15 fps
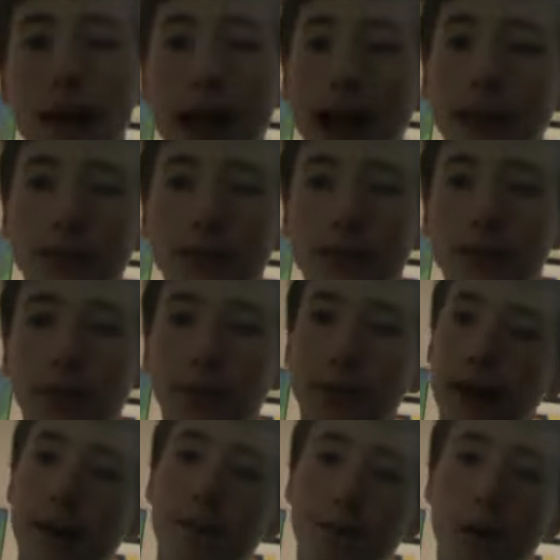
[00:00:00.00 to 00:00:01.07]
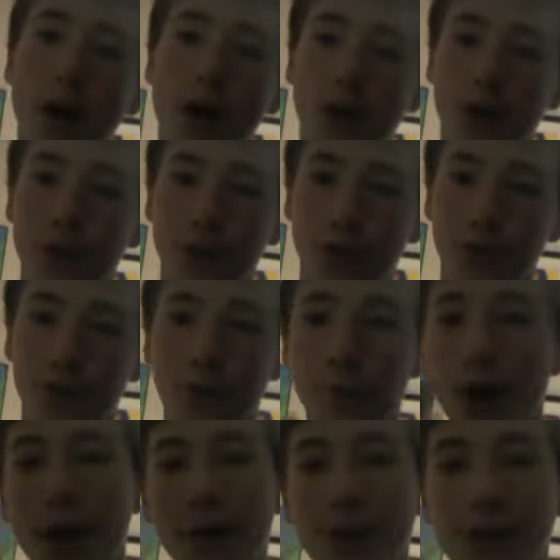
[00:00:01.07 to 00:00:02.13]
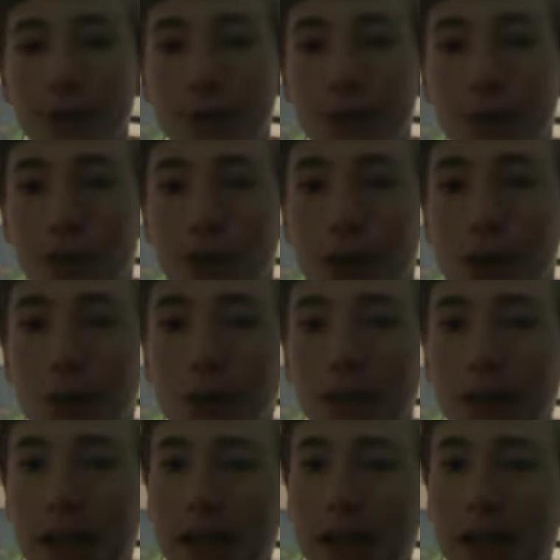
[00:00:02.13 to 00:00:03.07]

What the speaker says: atoms to make molecules. Molecules are